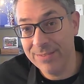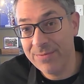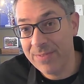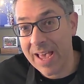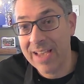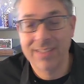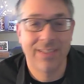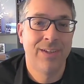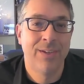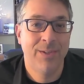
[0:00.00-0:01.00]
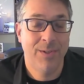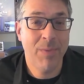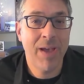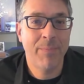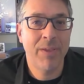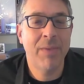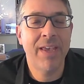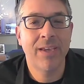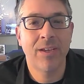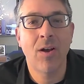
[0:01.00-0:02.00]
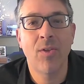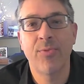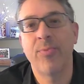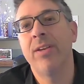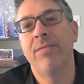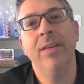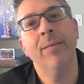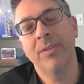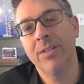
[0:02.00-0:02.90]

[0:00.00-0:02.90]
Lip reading: In fact, you might be making all three of them.